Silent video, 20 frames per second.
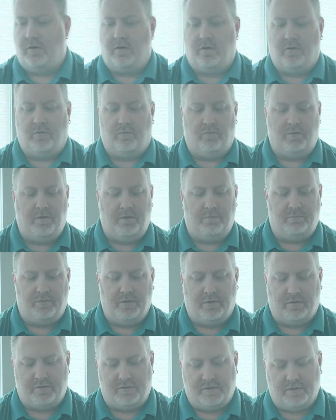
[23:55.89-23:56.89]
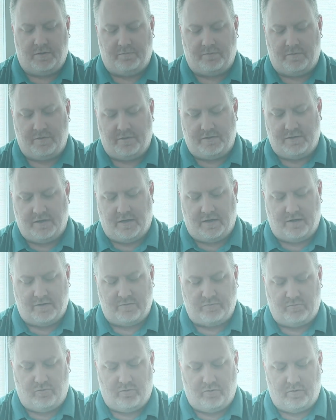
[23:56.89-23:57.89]
we built up the
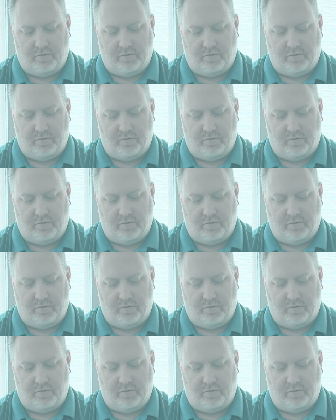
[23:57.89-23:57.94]
dashboard